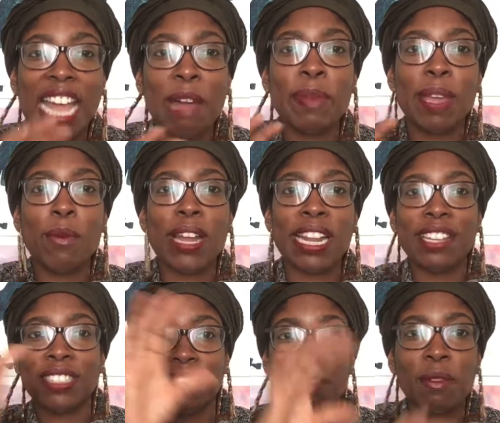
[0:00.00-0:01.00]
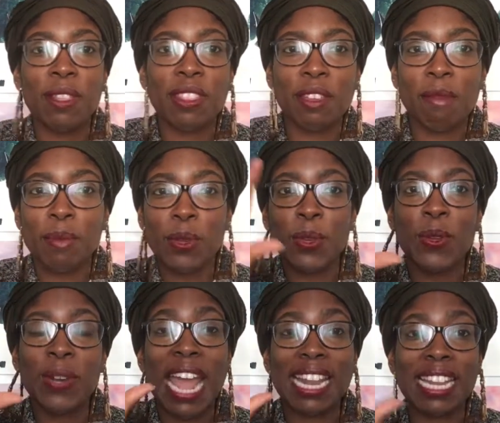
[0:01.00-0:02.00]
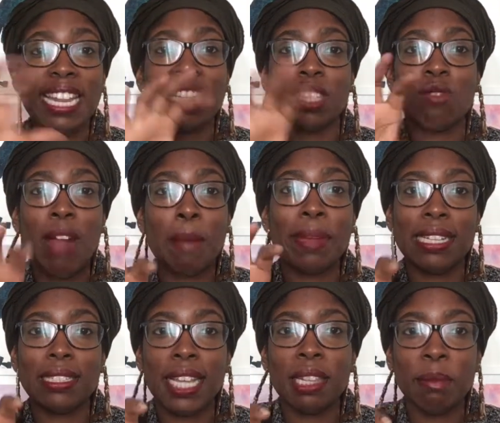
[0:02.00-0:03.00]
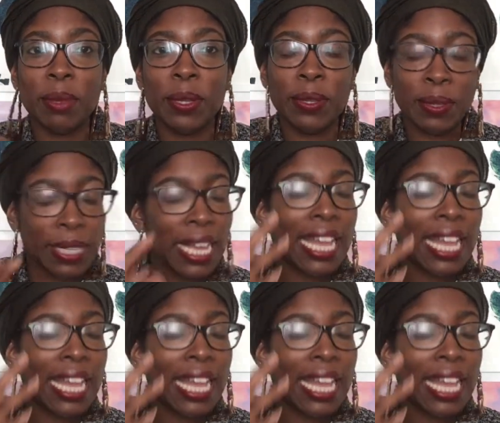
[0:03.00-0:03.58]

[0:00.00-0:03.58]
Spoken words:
bit where they see the moon and then there's a rabbit inside the moon.